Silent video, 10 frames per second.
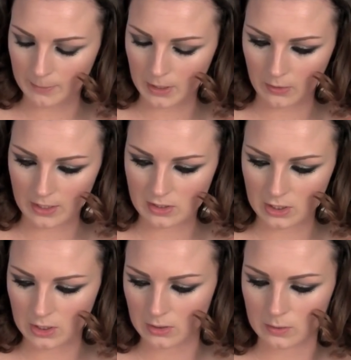to
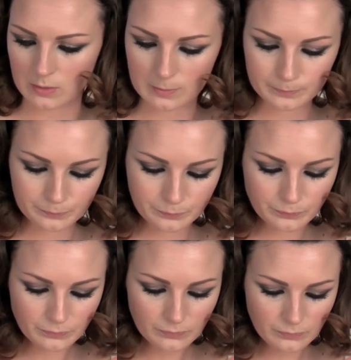use
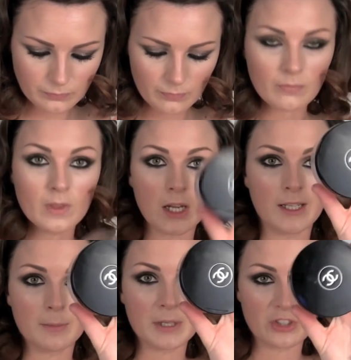a little bit of
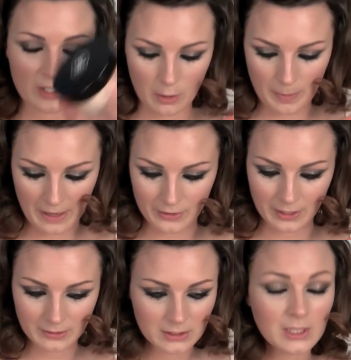Chanel powder. You
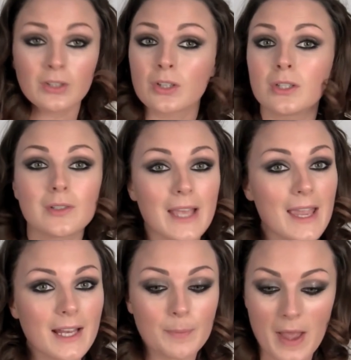can use any
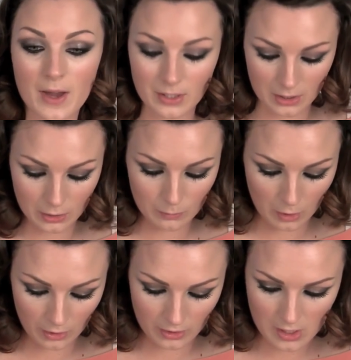powder that you want.
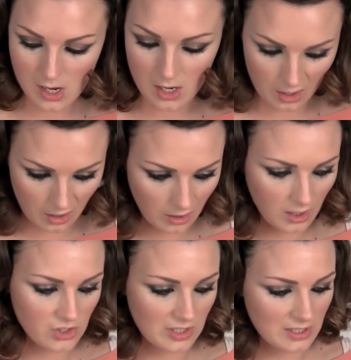I just
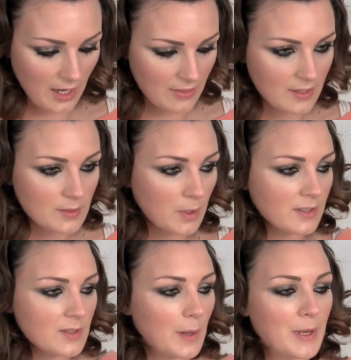like this one, so I'm going
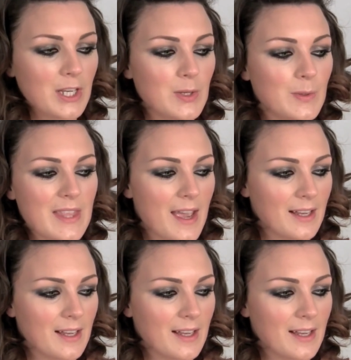to use that.